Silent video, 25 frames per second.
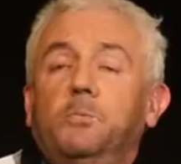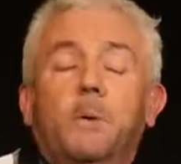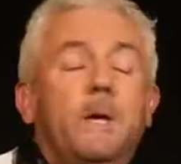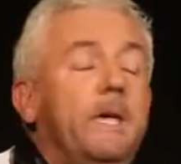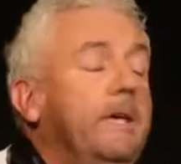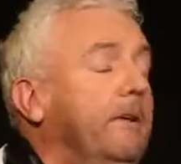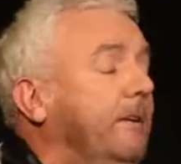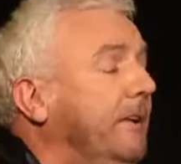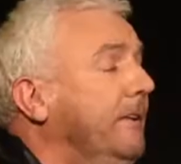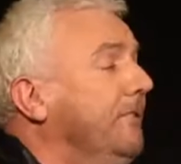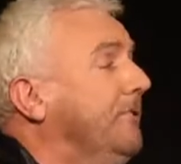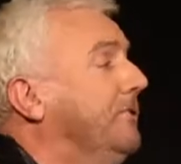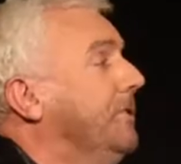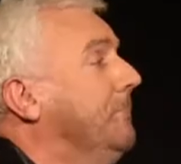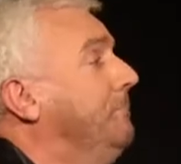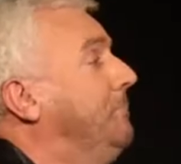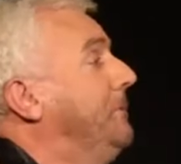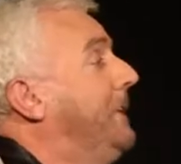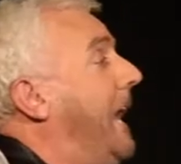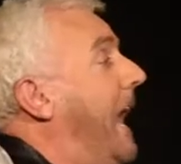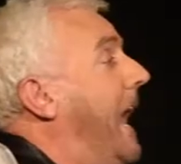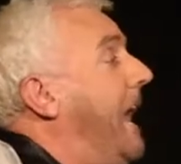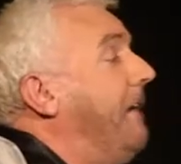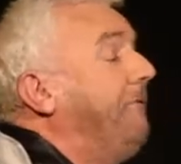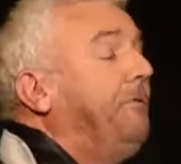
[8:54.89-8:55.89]
where in some
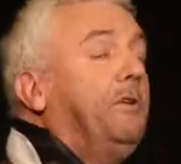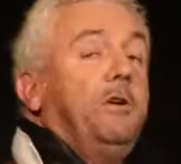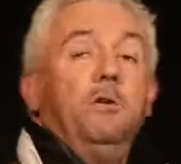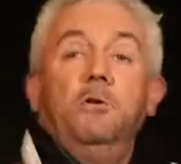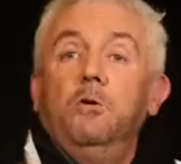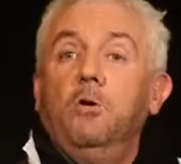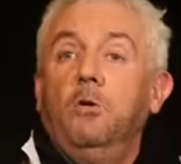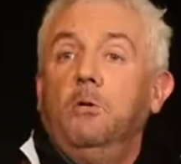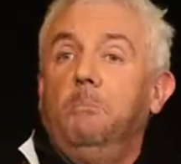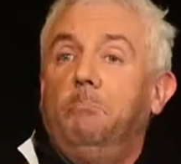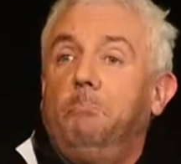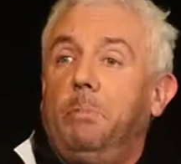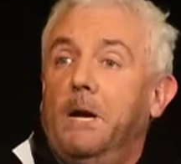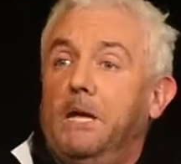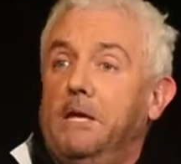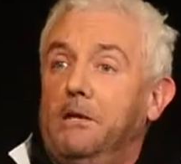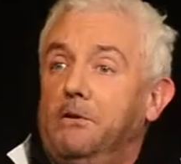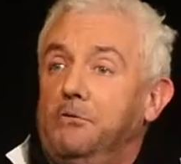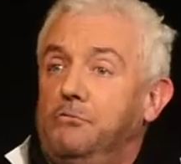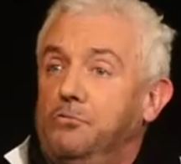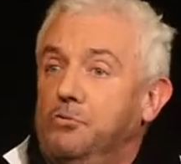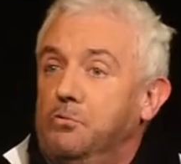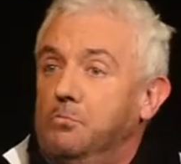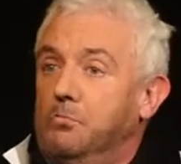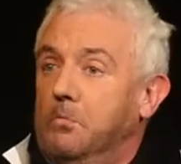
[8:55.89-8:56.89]
tavern known by a
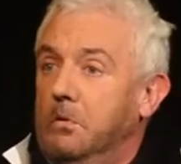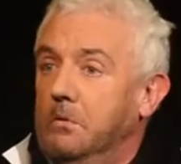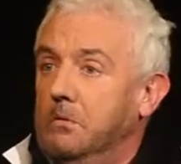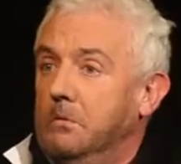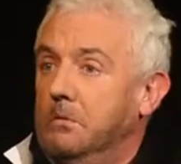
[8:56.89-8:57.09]
Jew.